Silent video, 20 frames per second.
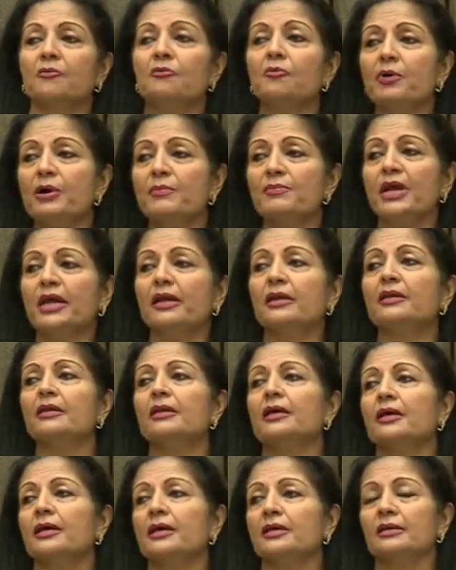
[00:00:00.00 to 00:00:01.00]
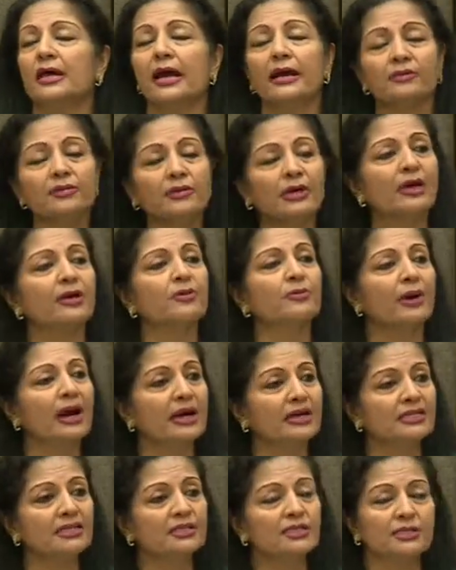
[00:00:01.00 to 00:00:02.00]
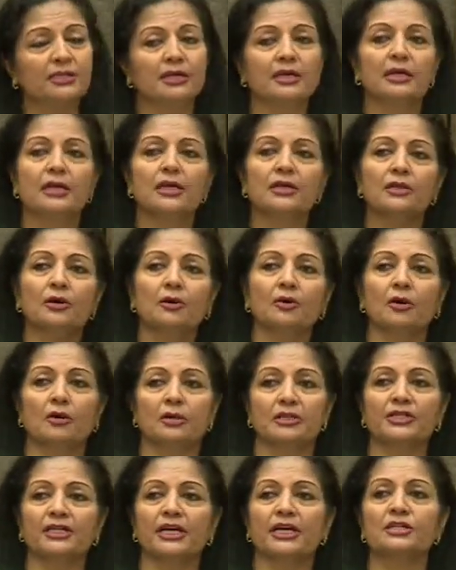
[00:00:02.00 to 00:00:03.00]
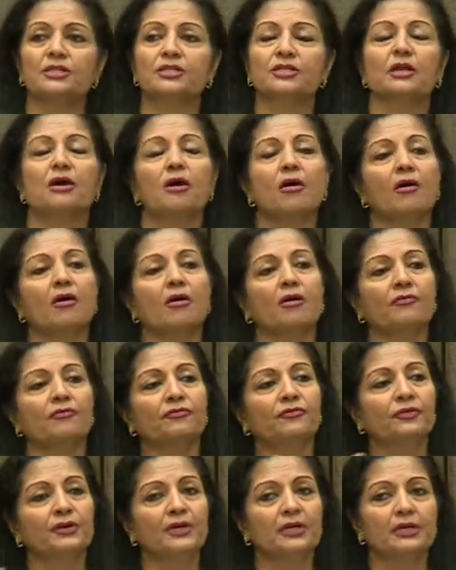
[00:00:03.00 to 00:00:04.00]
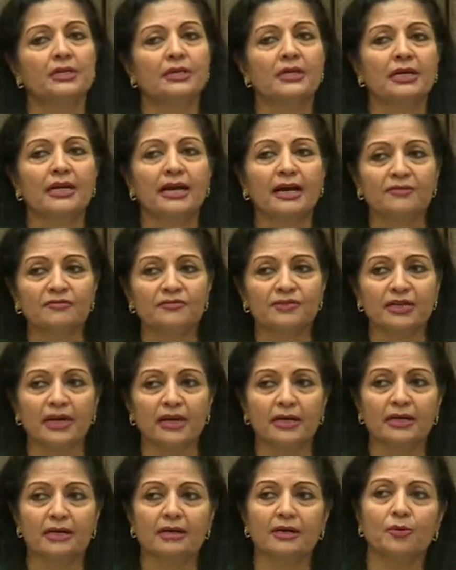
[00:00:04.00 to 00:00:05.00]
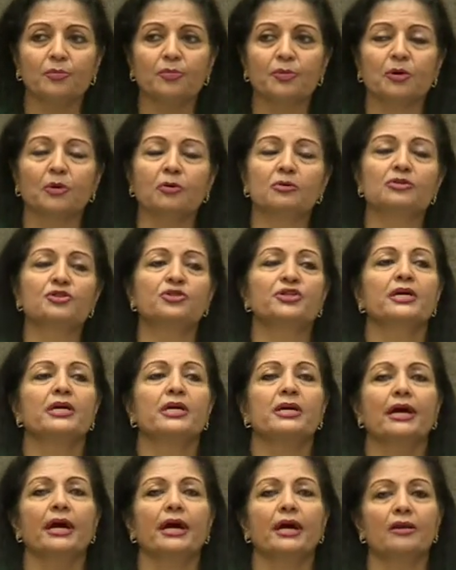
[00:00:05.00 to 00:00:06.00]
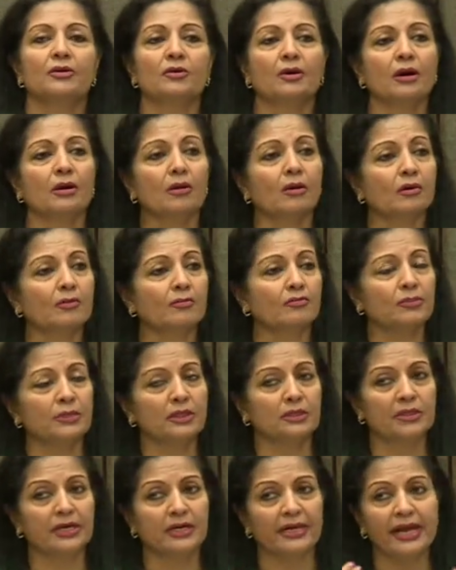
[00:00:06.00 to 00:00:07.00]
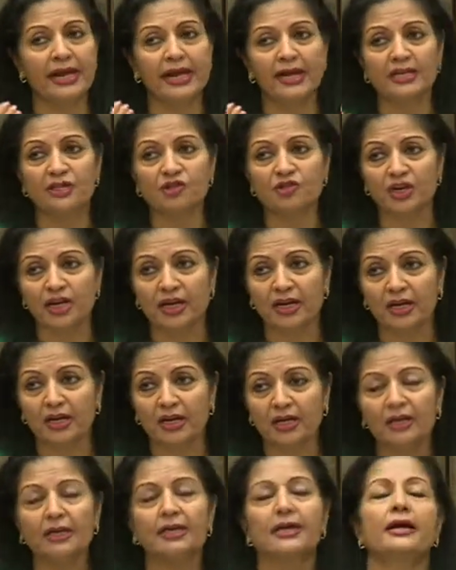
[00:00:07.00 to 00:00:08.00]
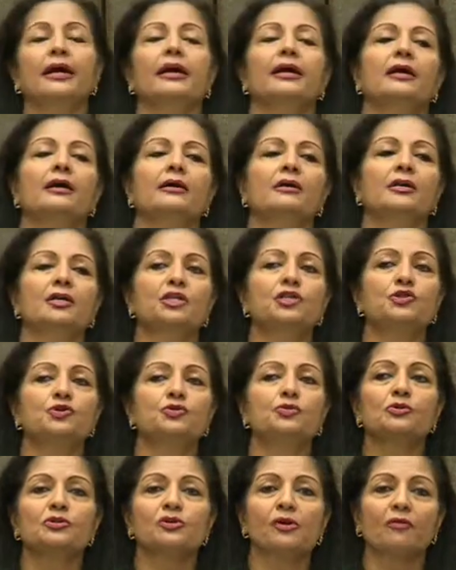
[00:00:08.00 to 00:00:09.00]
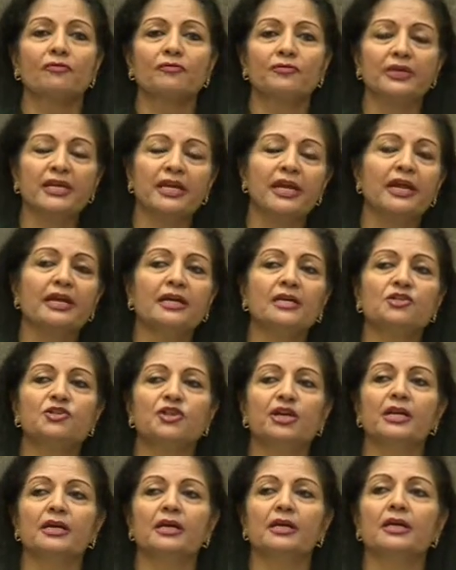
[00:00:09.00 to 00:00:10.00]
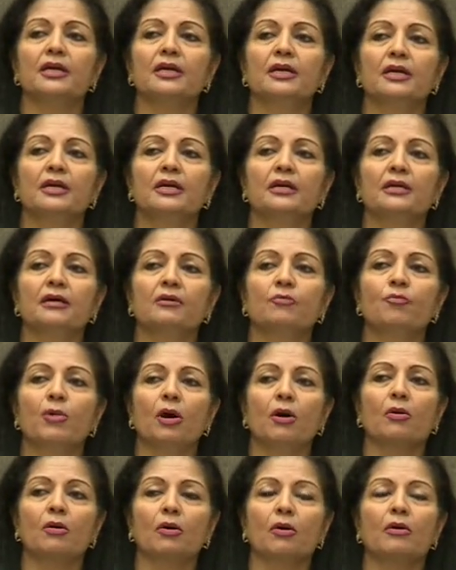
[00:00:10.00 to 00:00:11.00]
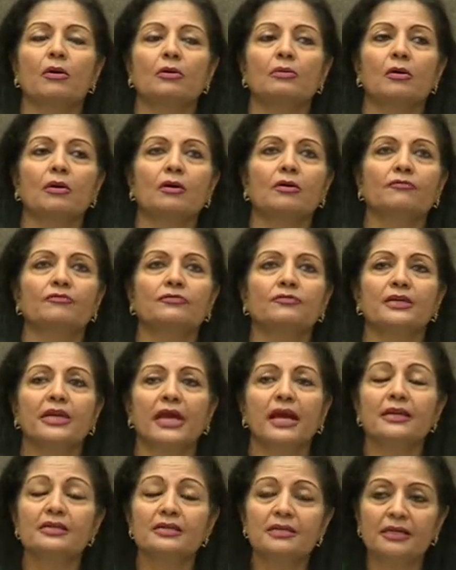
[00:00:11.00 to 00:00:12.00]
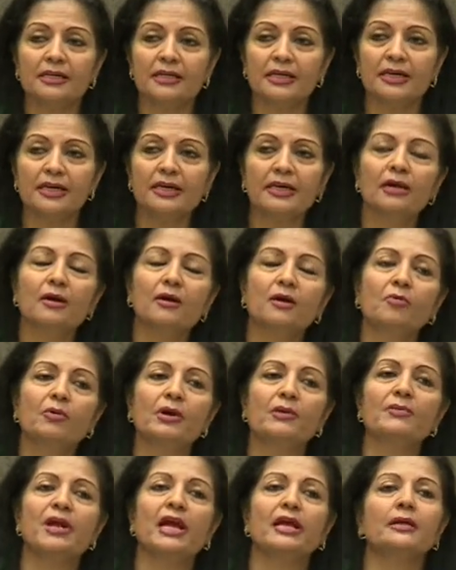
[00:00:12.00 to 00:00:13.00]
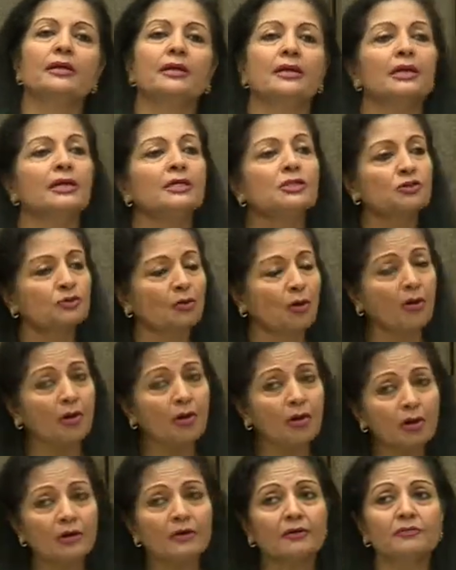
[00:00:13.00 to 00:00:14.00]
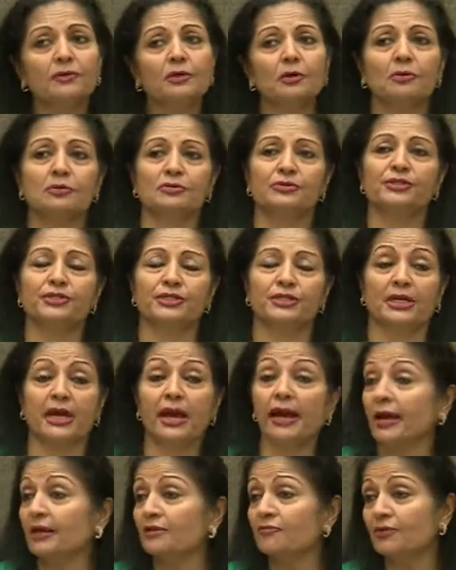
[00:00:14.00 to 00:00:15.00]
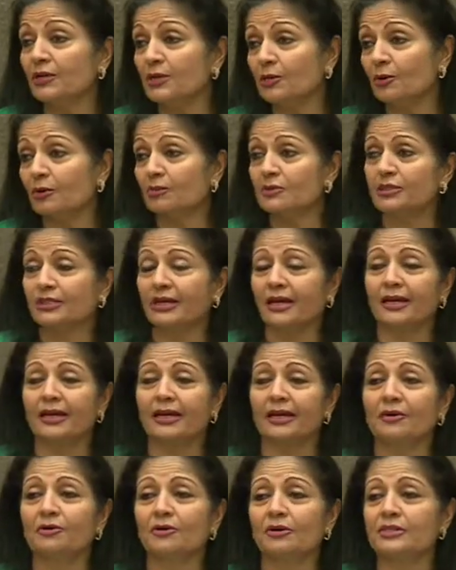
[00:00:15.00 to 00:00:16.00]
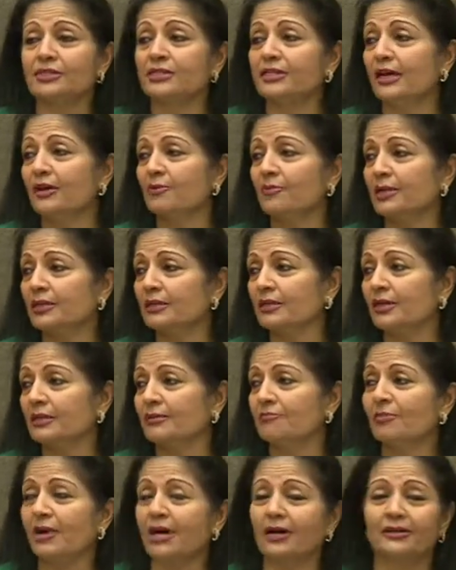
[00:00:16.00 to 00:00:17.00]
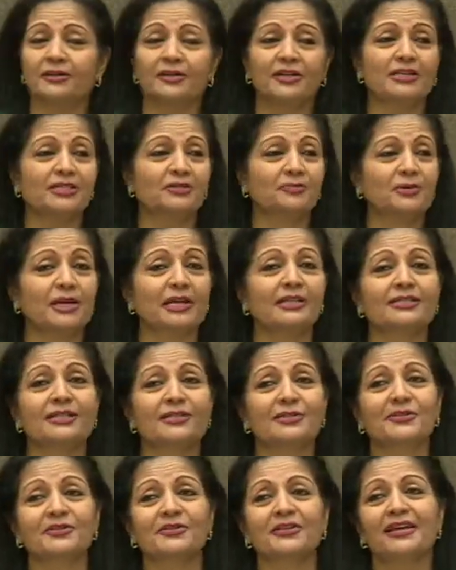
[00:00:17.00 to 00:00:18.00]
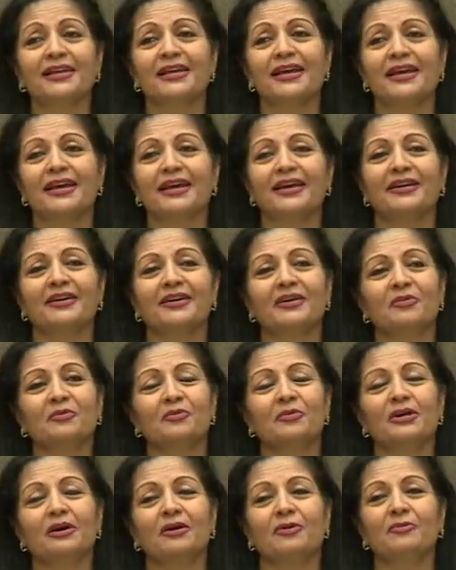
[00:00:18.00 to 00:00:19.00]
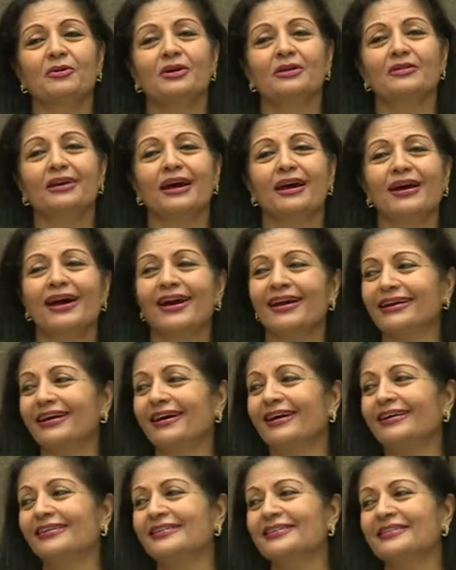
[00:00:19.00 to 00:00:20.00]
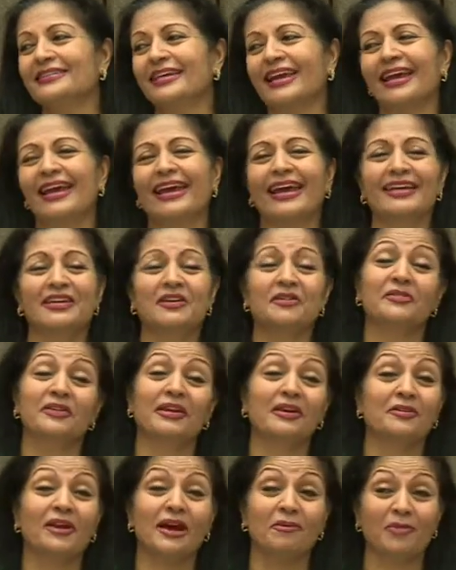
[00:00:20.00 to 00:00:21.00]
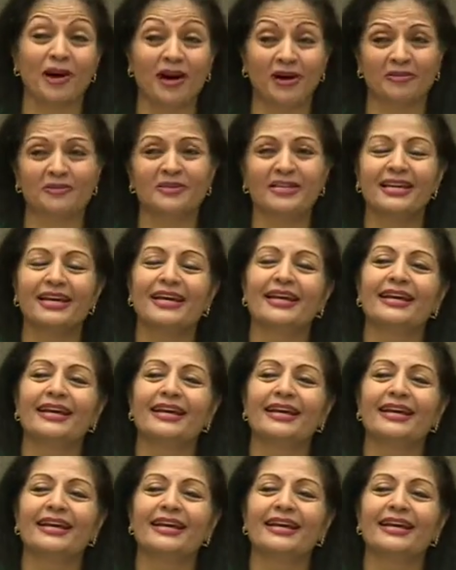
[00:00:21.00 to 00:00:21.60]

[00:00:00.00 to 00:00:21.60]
women and their rights in the context of the life cycle approach and the aging, issues of the aging or of the elderly women. So all of those, and widows, I cannot say in Margaret's presence, I can't say anything about